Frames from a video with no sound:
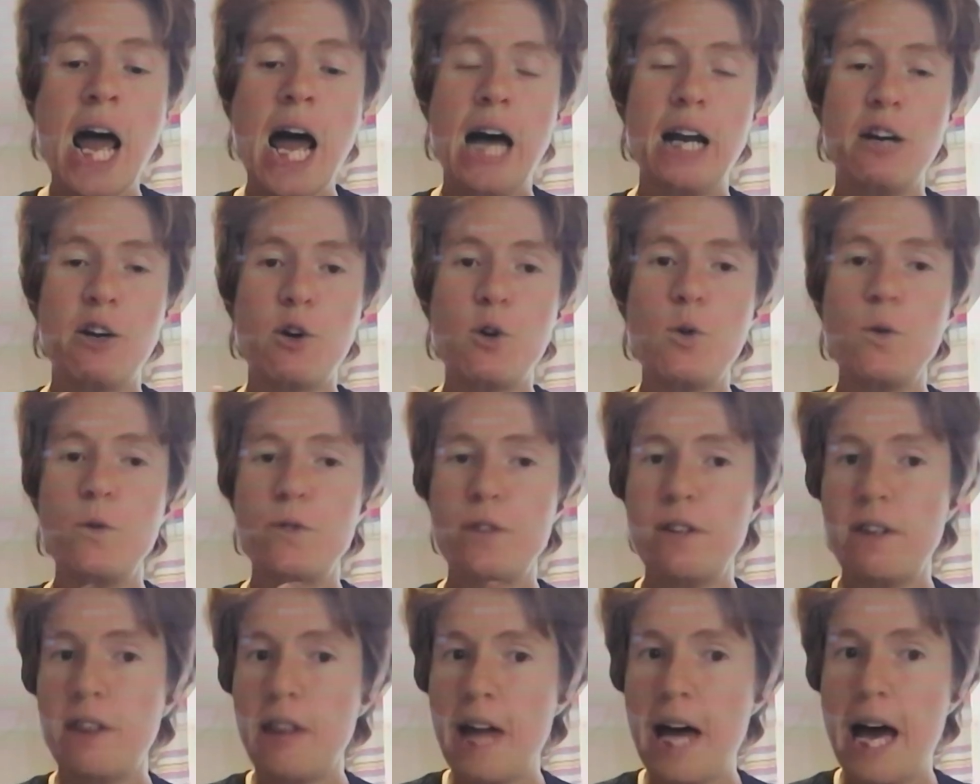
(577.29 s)
And of
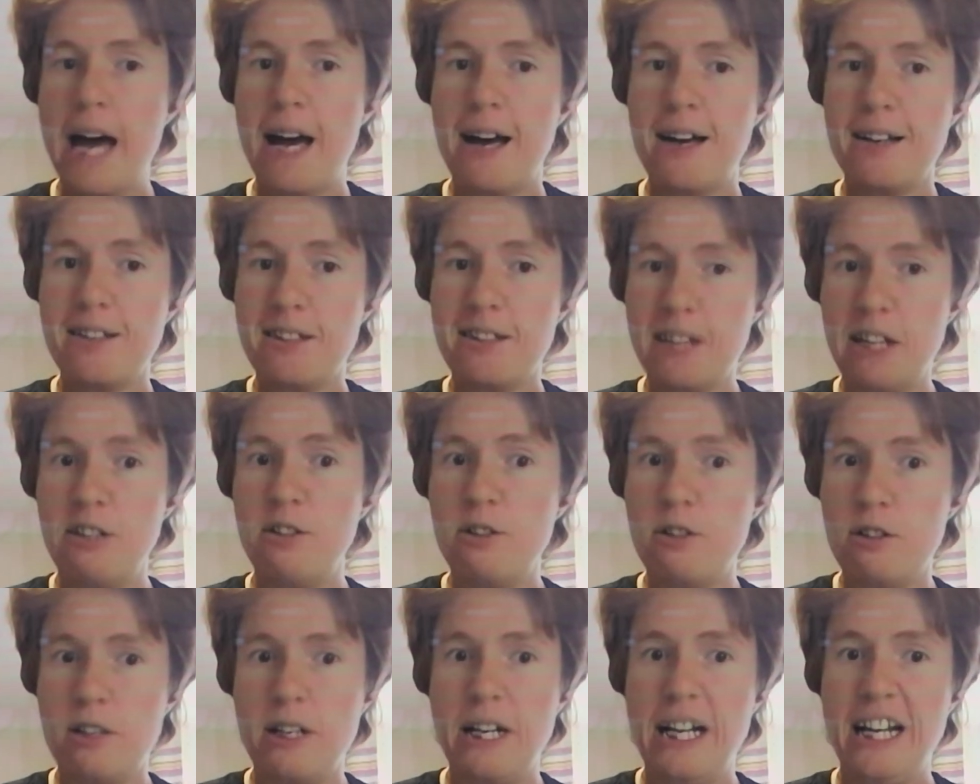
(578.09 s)
course, that
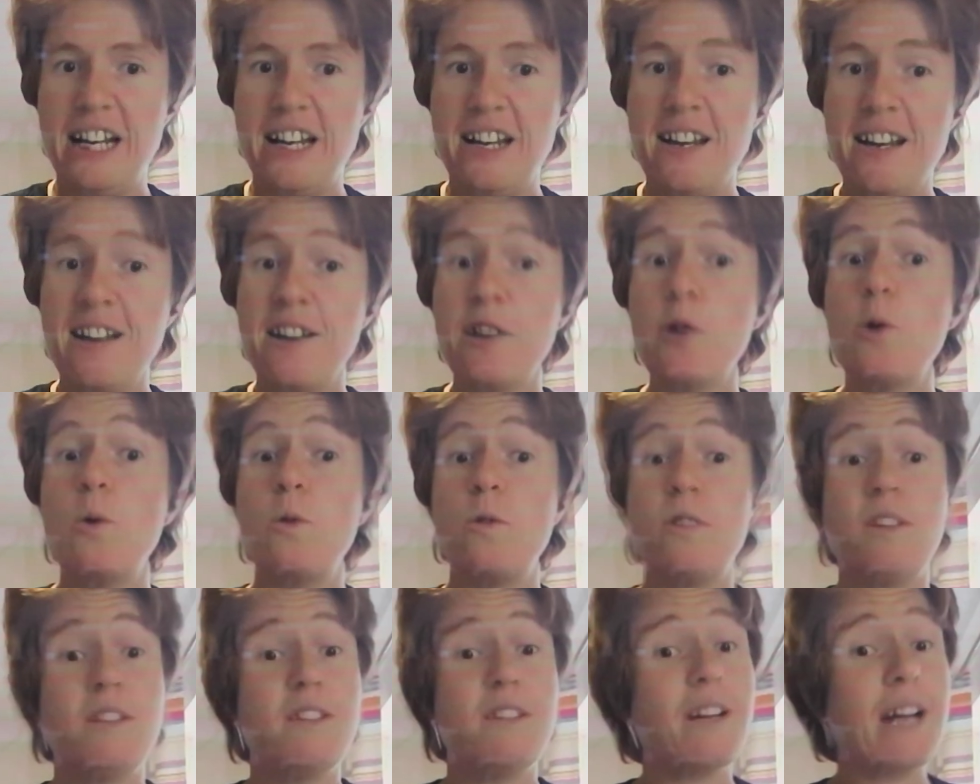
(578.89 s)
essentially
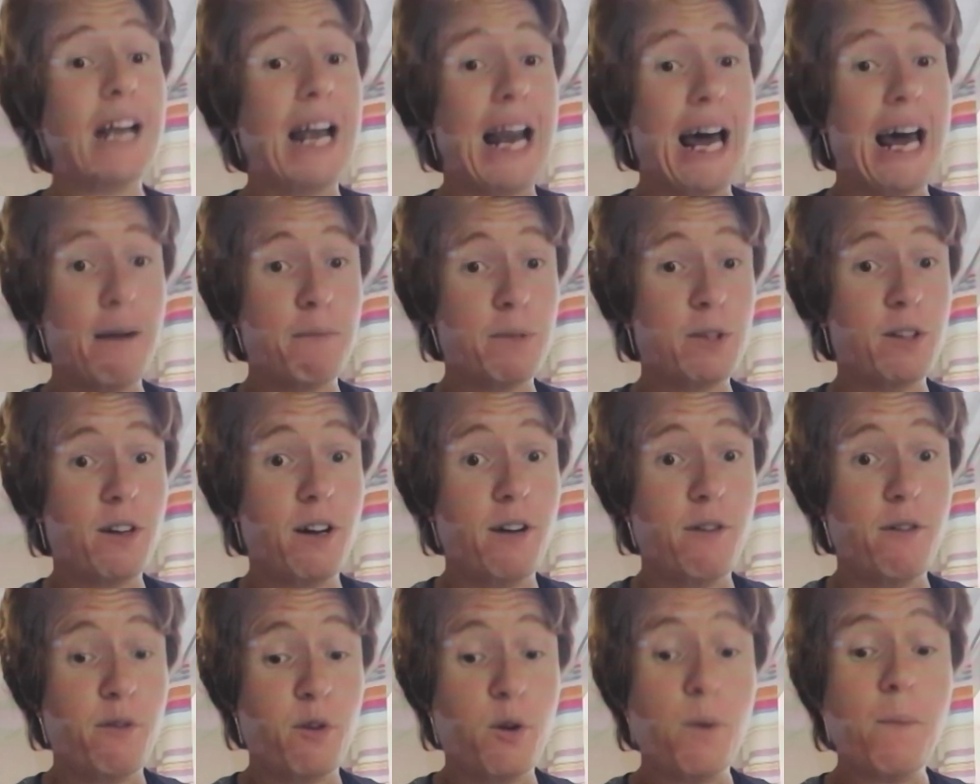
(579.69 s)
causes a collapse
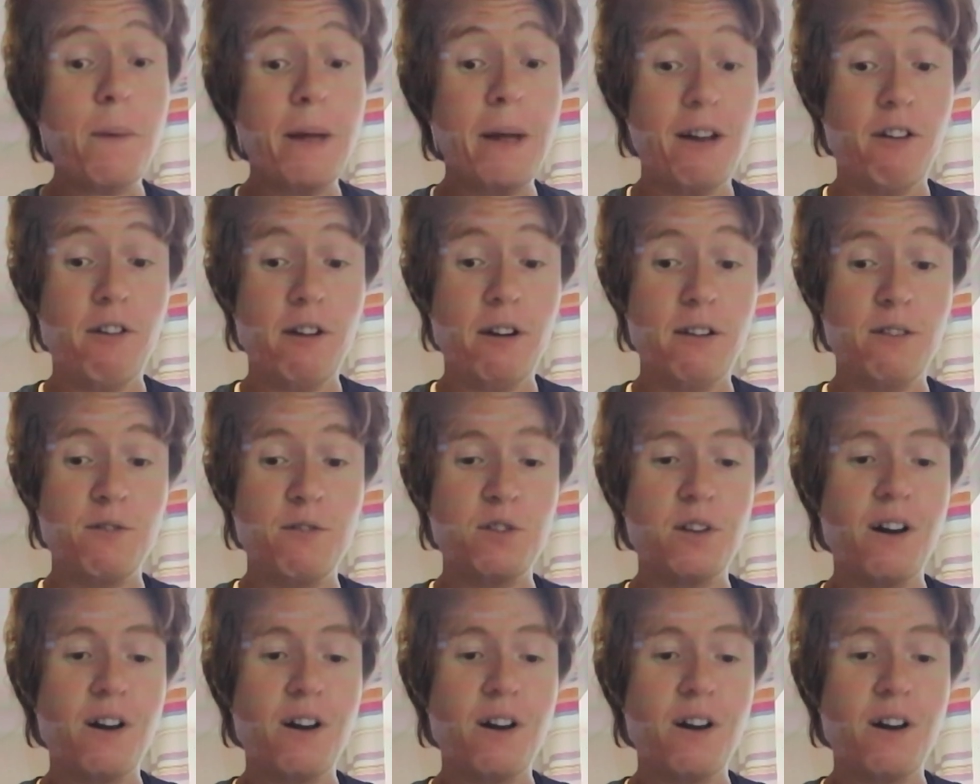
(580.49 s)
over a period of